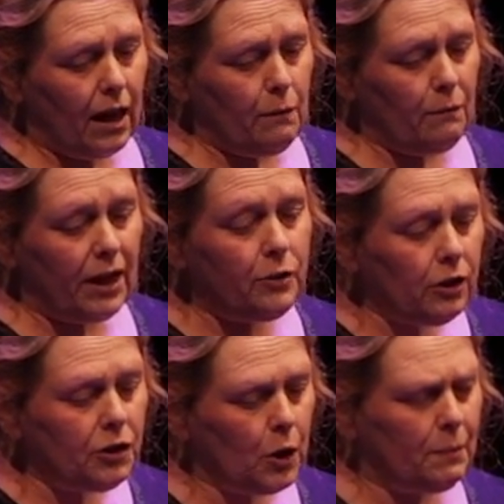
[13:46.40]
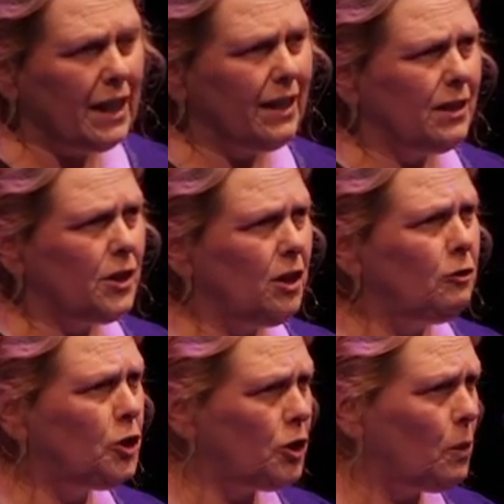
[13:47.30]
And no job titles, no
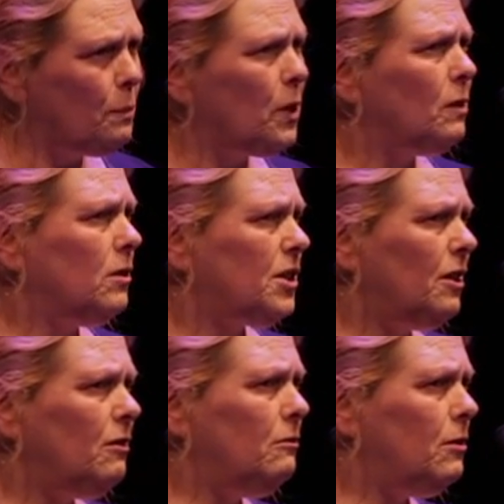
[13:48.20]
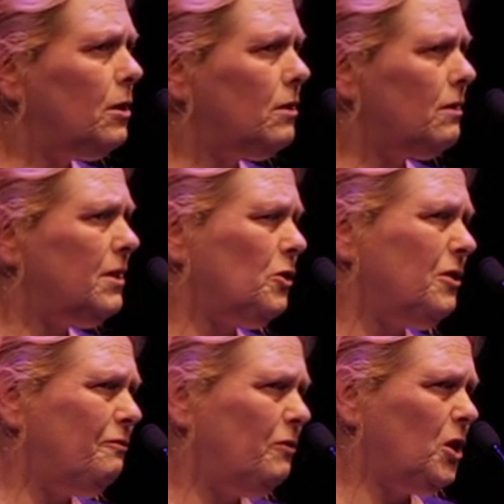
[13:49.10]
job roles, no sort
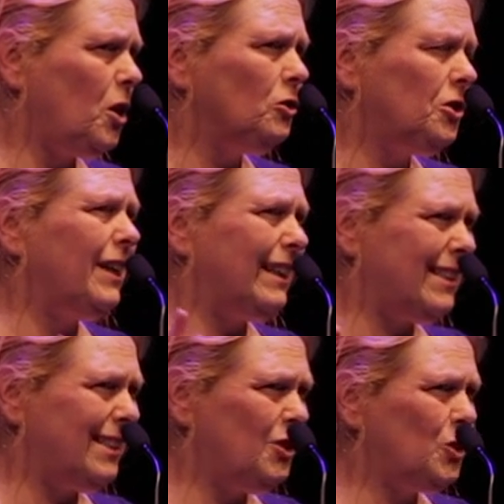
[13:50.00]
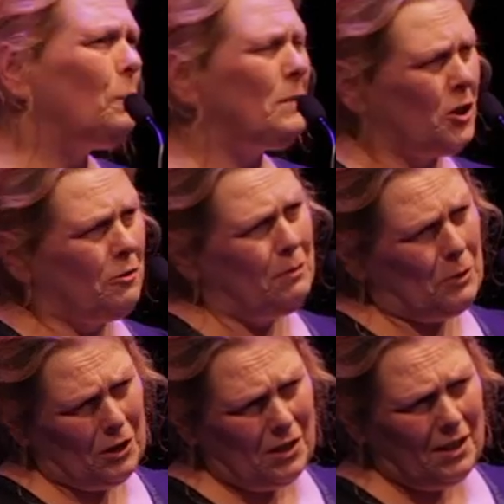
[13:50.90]
of contracts and job
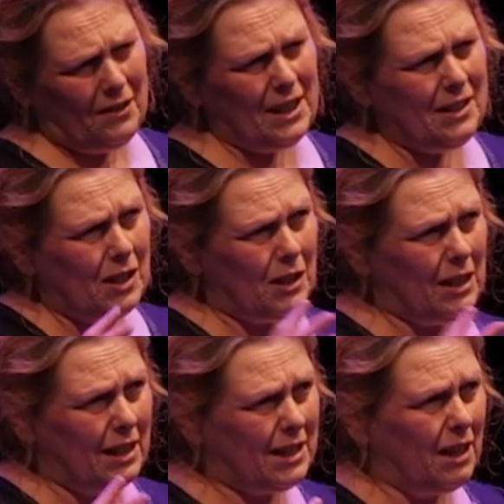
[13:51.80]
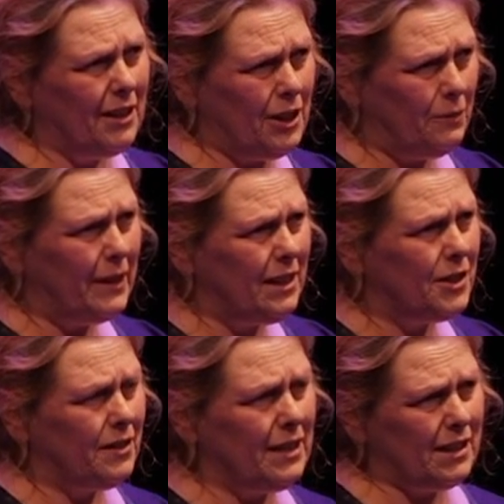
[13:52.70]
descriptions and things that tie you
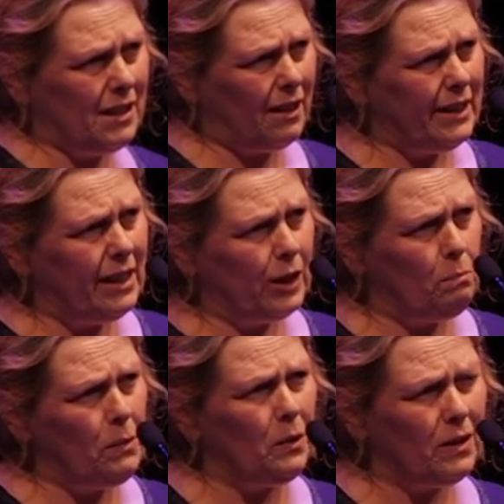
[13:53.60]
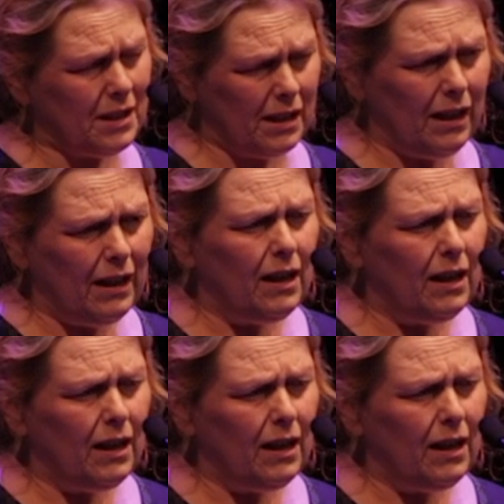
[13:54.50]
into this tiny little box.